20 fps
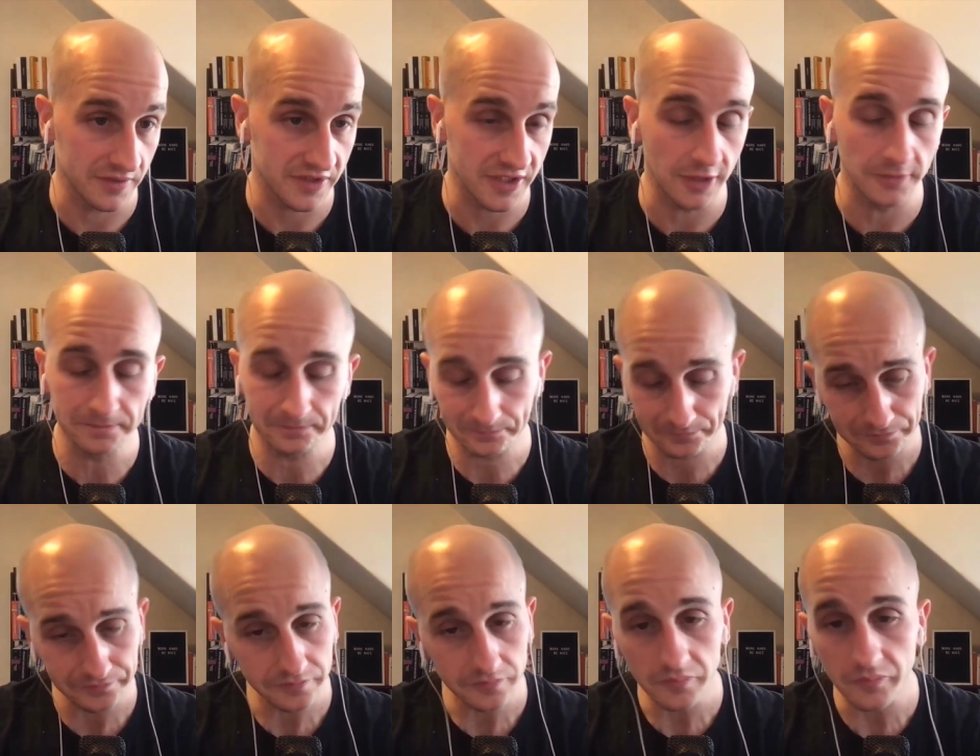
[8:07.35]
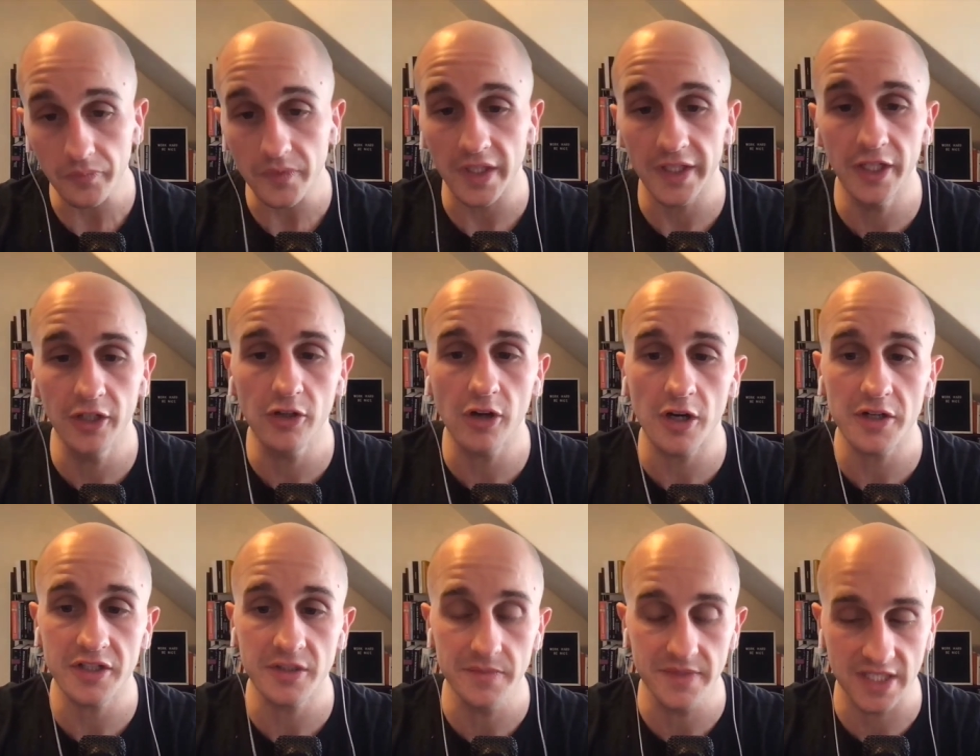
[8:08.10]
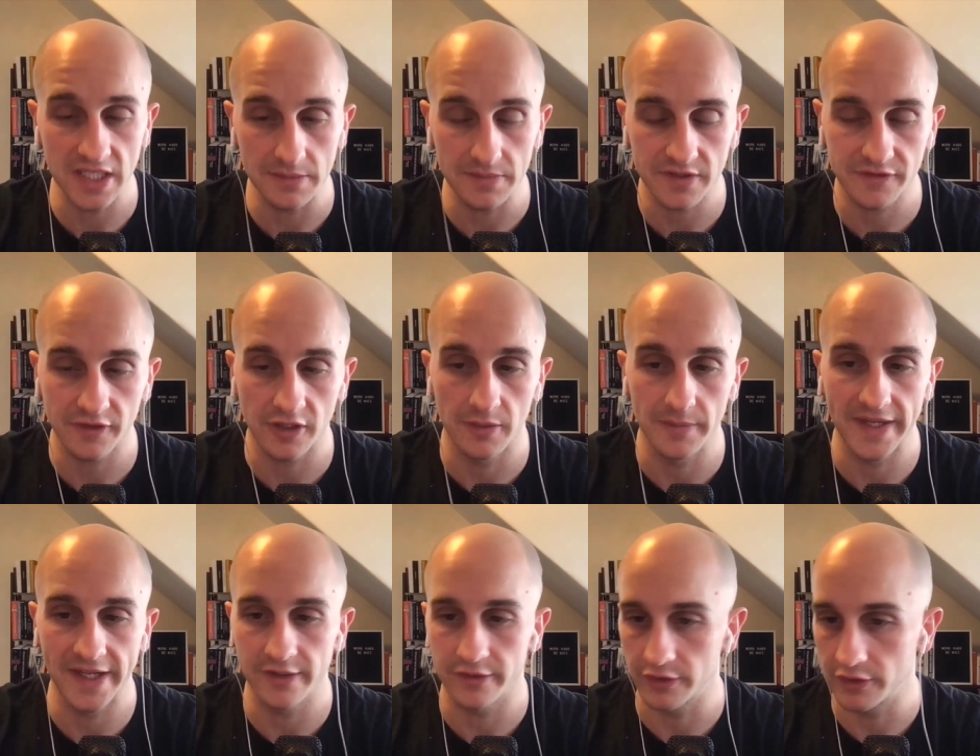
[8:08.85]
So here are some tips from
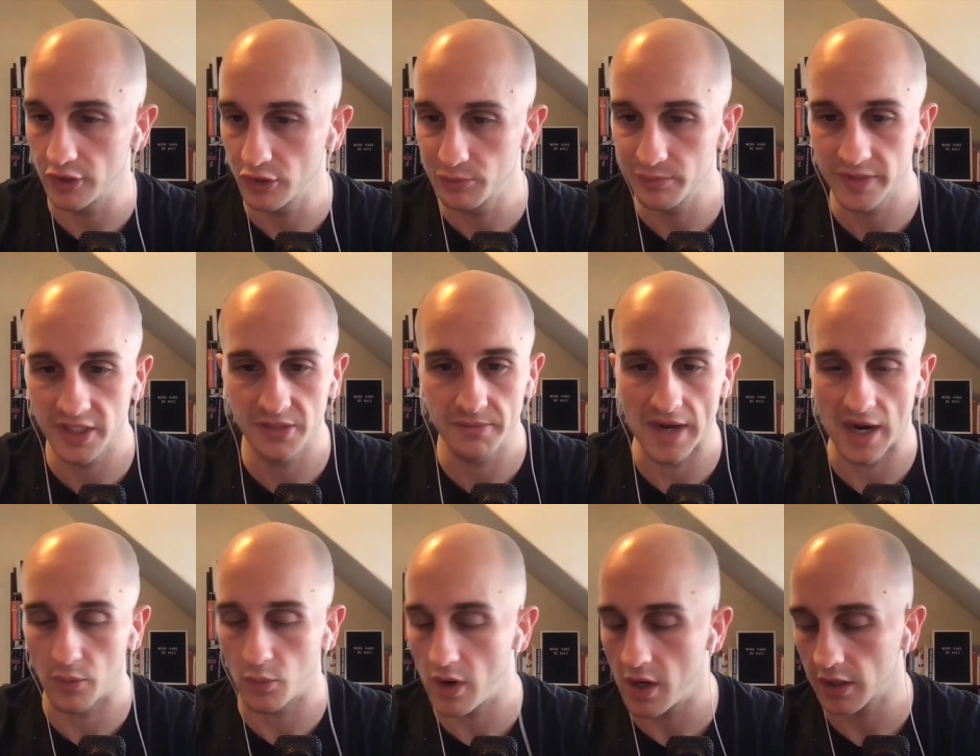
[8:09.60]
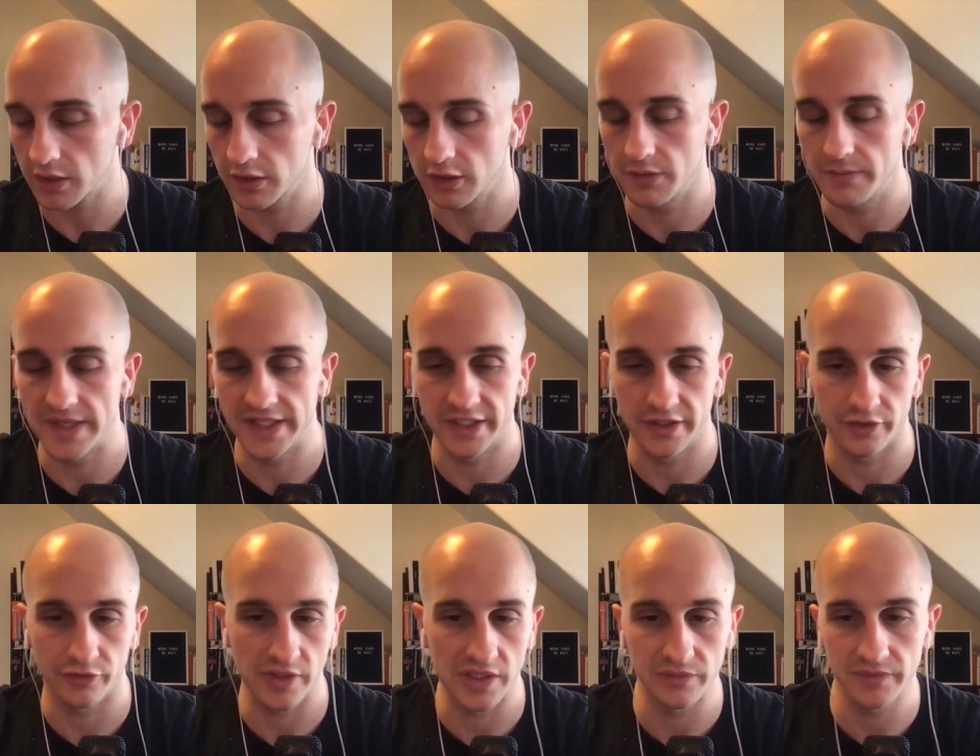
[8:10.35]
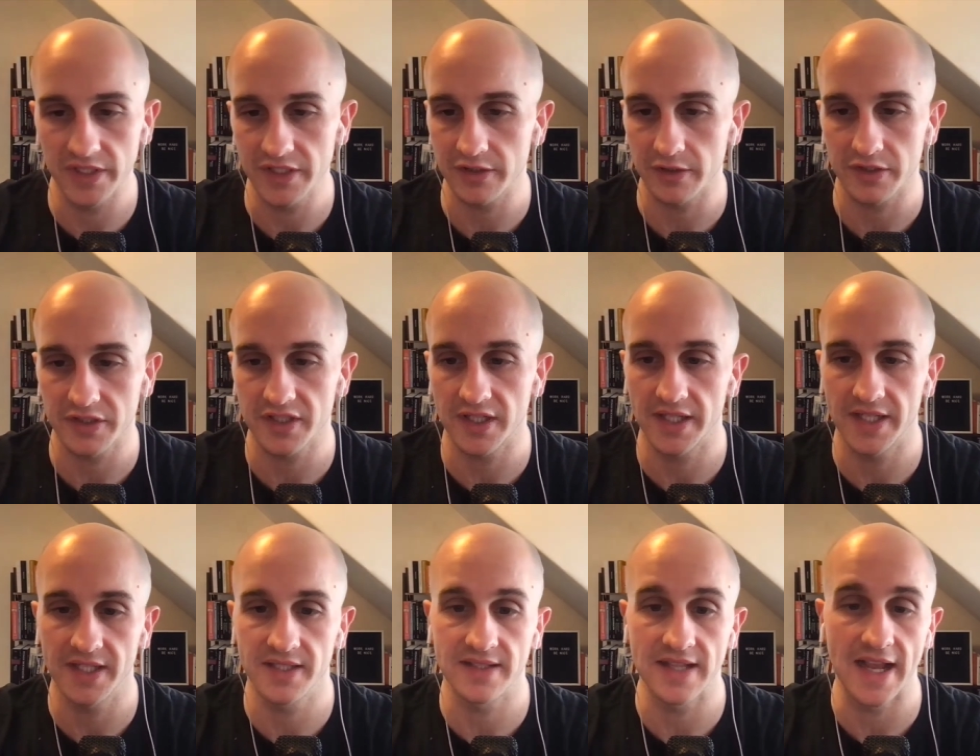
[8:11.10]
Andrew Huberman, Matt Walker, and many other great research
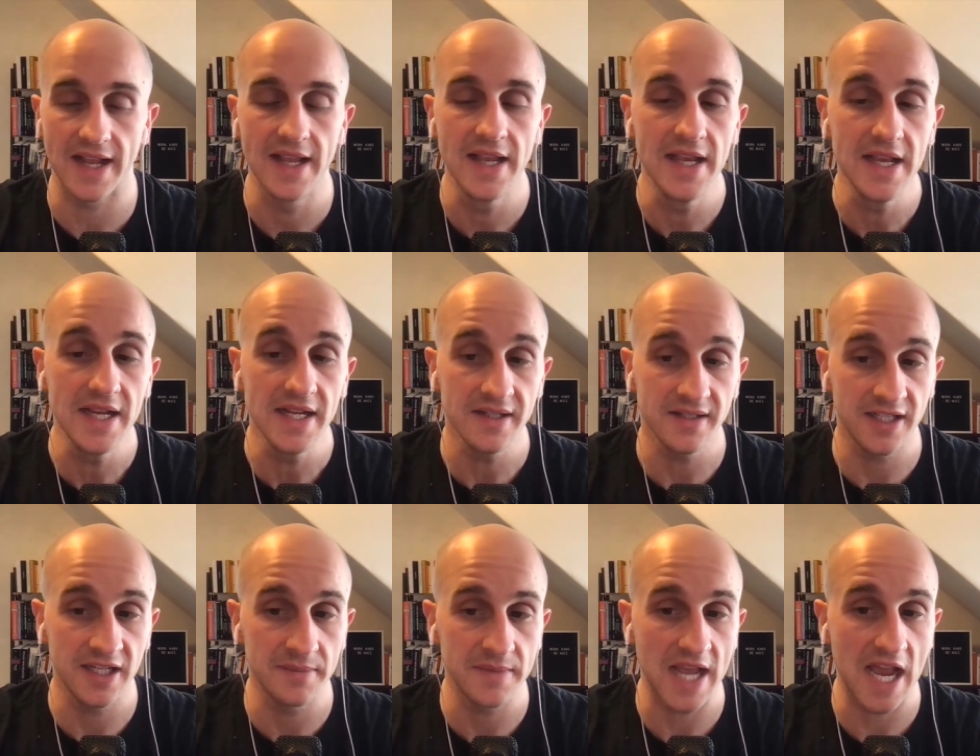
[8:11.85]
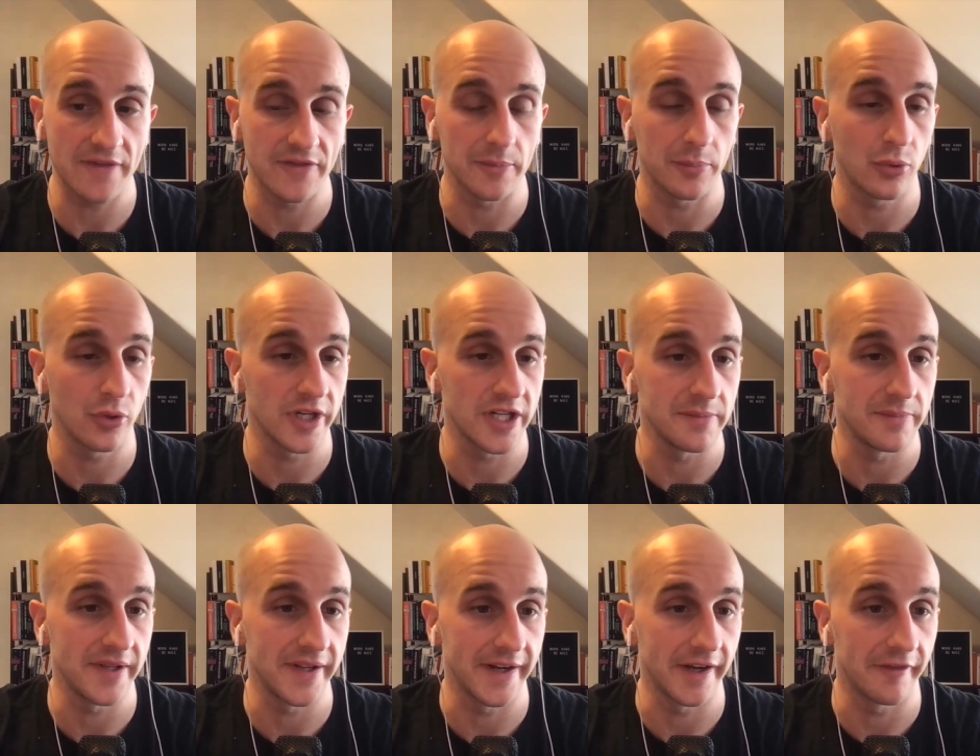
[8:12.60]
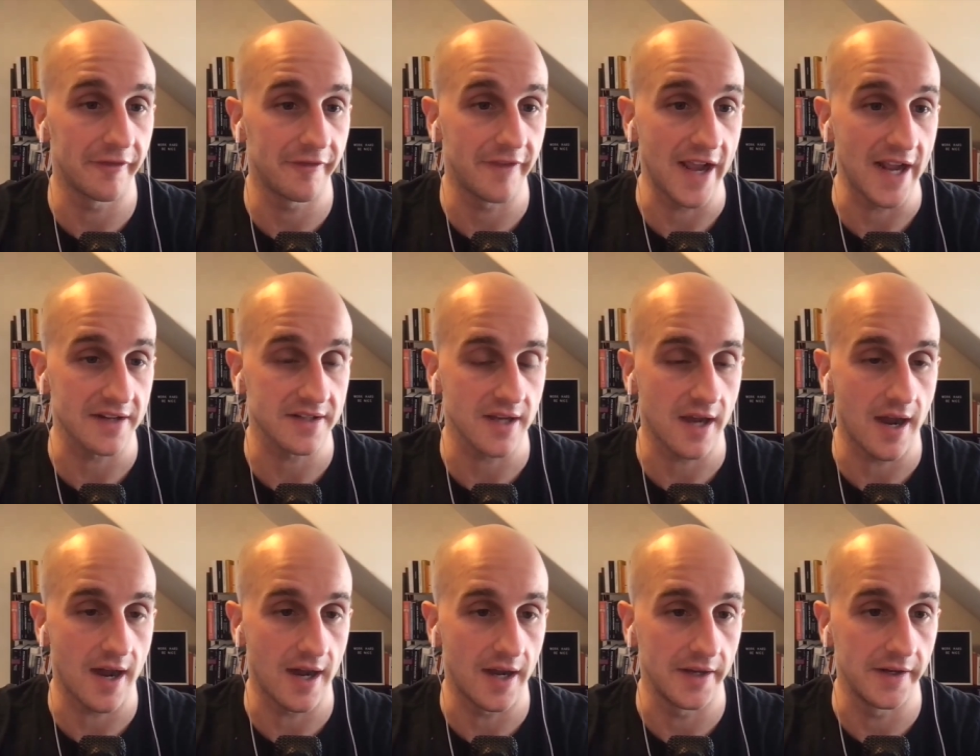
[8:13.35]
studies that seem to have a pretty big effect
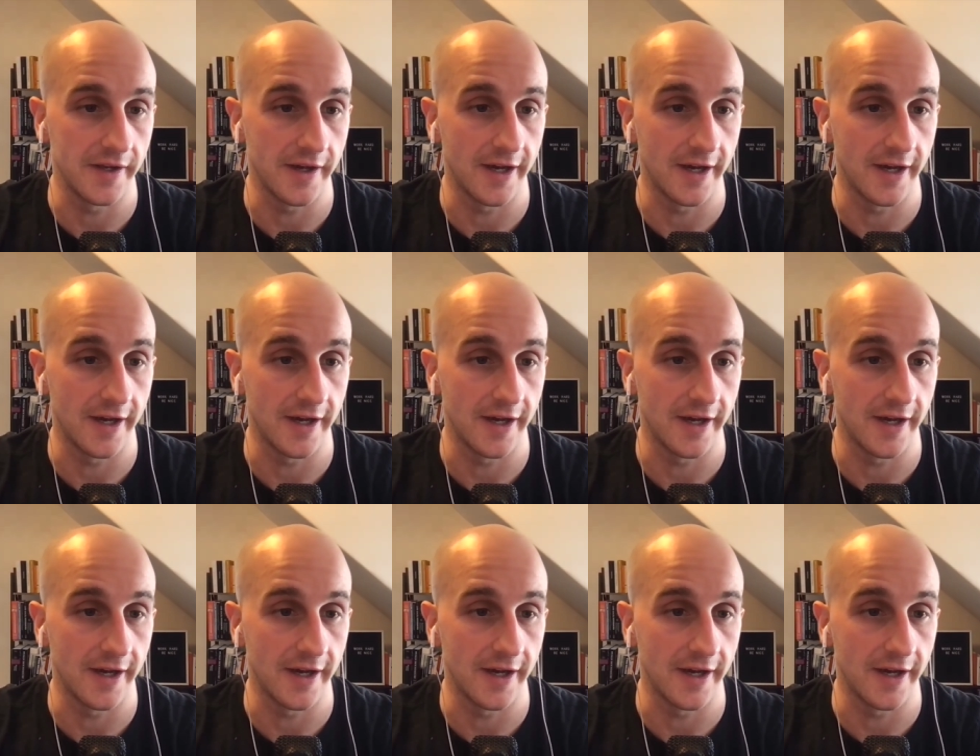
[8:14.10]
on